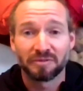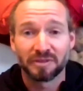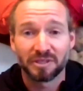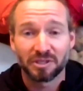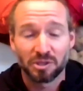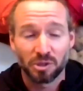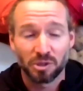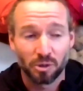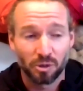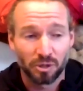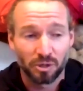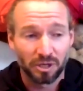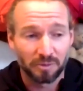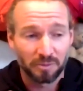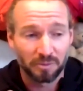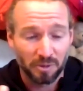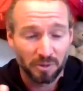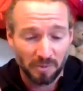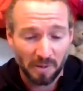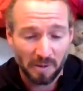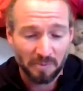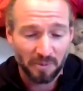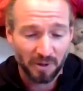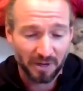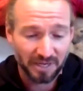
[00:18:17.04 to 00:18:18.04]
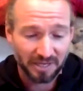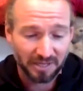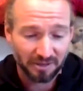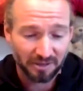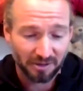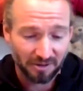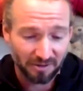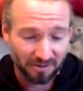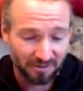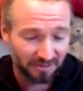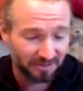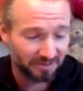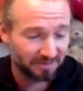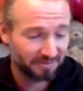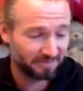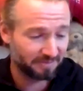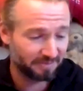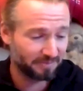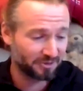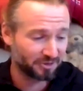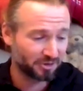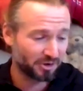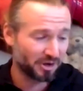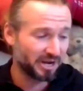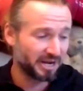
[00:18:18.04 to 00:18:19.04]
Victoria, put my bike on the
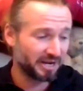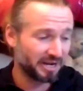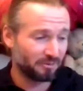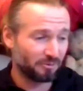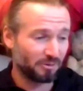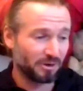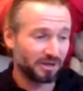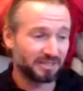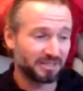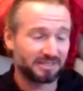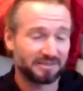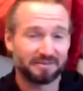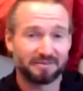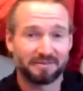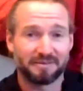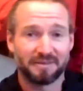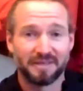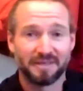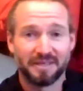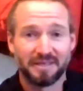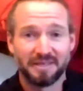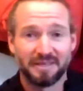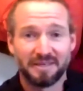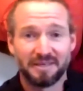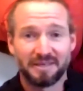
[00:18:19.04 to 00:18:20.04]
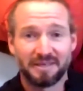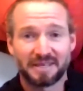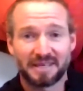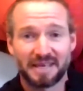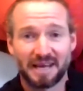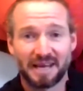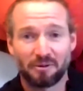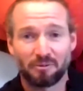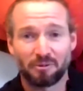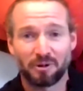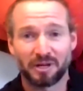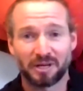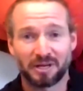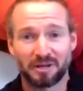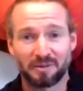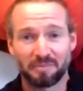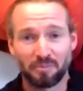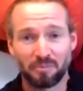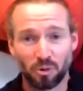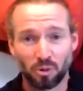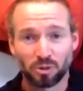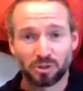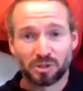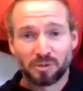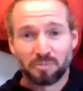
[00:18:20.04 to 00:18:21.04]
train, went to Gatwick,
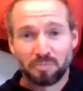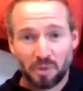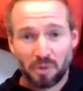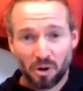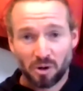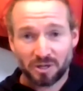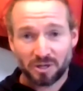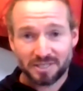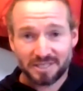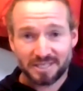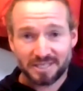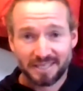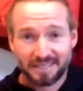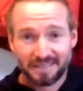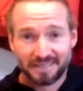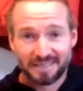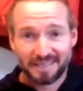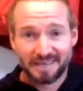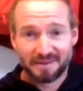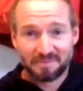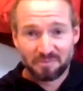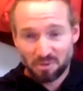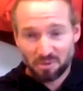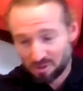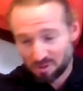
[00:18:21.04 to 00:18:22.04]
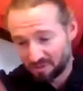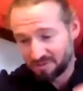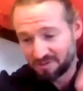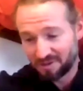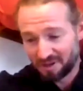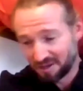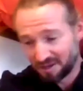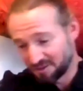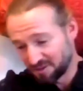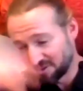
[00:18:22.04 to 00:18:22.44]
bought a box in the airport,